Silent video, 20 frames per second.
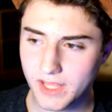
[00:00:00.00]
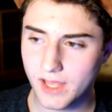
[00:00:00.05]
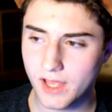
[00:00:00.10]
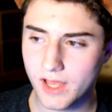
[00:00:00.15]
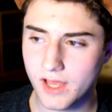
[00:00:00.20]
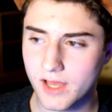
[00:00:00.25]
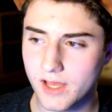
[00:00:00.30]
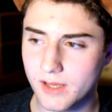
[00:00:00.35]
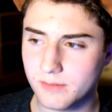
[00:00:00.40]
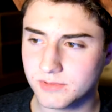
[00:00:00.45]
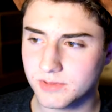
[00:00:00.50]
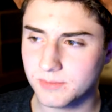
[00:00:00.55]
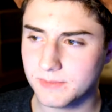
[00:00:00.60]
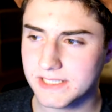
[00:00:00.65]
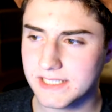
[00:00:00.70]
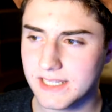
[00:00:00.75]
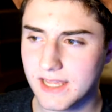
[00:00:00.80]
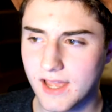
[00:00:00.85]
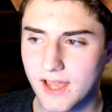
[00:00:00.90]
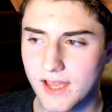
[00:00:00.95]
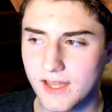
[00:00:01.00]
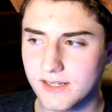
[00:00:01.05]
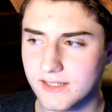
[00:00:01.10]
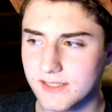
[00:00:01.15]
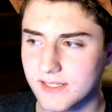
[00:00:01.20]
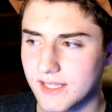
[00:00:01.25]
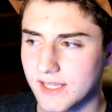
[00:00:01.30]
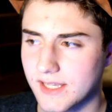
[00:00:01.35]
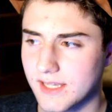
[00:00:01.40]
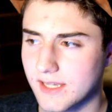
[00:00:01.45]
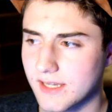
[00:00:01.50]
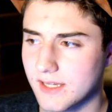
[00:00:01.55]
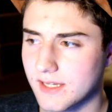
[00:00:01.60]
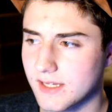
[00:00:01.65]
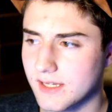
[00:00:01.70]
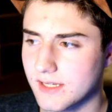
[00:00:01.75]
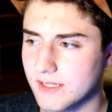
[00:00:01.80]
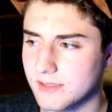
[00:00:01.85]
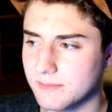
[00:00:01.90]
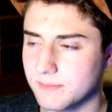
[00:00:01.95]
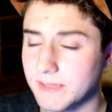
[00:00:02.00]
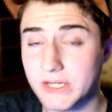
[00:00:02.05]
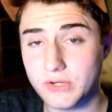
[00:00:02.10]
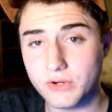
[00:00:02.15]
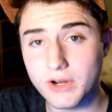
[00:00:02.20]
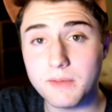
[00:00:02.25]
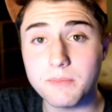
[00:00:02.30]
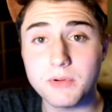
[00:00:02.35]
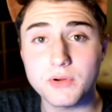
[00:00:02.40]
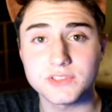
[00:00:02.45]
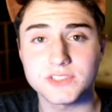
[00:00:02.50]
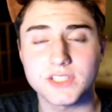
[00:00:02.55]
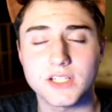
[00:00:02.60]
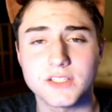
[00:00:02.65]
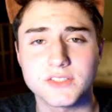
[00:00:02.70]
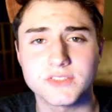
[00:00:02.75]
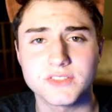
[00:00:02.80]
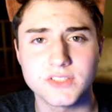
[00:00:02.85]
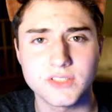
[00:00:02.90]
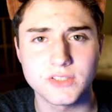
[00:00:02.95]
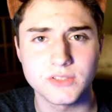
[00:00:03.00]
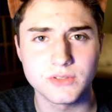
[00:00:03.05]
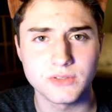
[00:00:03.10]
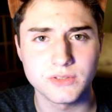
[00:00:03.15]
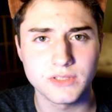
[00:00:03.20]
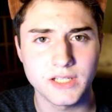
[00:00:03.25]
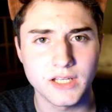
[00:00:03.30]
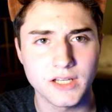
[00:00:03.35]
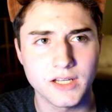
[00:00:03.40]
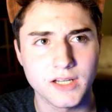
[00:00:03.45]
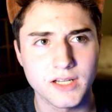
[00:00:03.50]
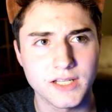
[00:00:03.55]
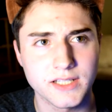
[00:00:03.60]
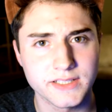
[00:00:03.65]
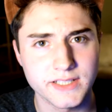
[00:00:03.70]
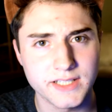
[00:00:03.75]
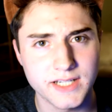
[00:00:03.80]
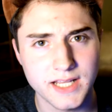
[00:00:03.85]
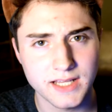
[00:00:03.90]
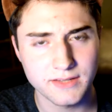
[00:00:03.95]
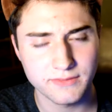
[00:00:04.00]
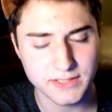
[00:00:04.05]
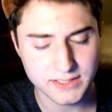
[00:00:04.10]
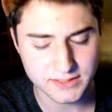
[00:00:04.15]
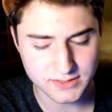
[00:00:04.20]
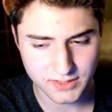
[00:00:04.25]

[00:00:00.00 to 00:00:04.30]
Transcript: Um, so my dad and my grandpa was also uh, in the Navy.